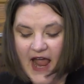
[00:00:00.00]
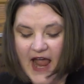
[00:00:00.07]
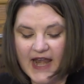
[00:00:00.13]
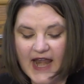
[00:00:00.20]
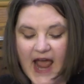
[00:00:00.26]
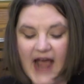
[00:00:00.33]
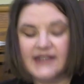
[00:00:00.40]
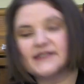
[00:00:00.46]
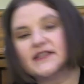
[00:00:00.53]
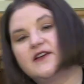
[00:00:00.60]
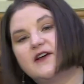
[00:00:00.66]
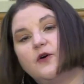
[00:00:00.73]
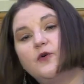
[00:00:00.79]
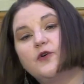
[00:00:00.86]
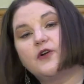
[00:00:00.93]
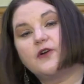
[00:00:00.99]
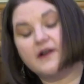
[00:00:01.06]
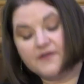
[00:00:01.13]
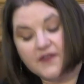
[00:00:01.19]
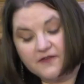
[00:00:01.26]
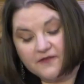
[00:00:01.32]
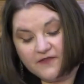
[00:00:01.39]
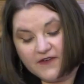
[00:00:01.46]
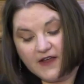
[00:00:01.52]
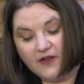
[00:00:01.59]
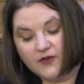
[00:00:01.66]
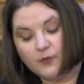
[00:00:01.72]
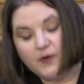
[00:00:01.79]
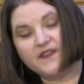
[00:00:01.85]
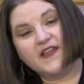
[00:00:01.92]
and ask the owner of the
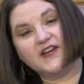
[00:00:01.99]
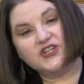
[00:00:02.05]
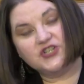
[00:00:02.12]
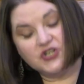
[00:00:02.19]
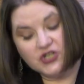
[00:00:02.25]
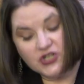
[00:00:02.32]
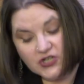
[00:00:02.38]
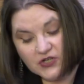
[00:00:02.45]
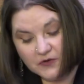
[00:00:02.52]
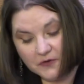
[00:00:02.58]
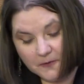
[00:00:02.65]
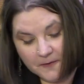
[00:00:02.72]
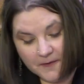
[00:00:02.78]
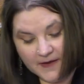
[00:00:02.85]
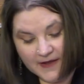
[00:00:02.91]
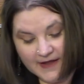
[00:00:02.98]
field what they should do.